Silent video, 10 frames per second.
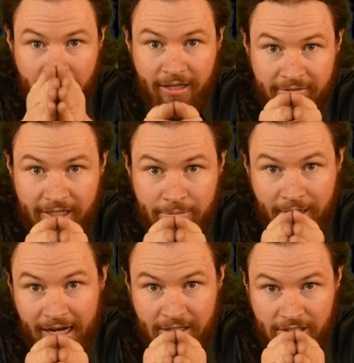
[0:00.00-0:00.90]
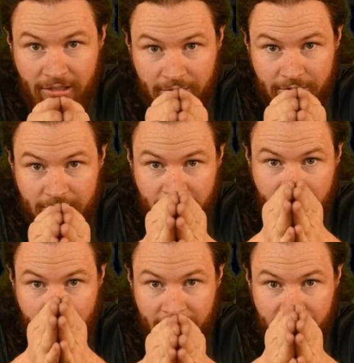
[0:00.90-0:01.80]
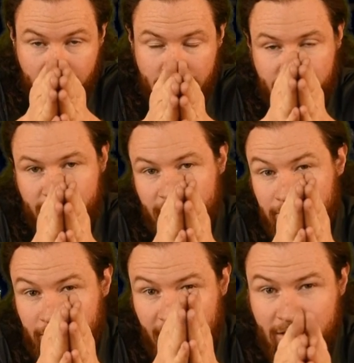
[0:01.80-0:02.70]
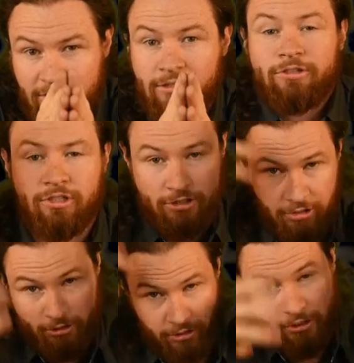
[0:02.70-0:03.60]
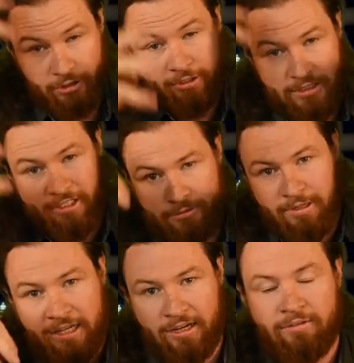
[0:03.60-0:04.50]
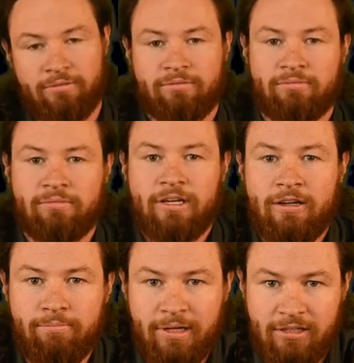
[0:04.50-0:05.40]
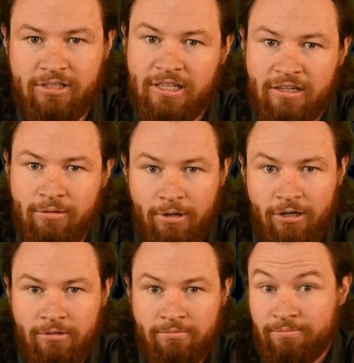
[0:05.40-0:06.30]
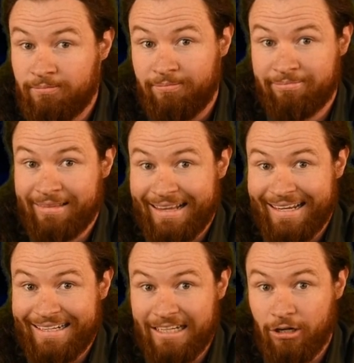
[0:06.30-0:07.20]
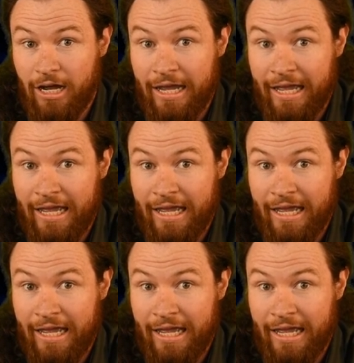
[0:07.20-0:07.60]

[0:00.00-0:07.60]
Now they have to keep their hands closed and you're going to reinforce them for keeping their hands closed because they're no longer doing this and making a big scene in the mall. DRI.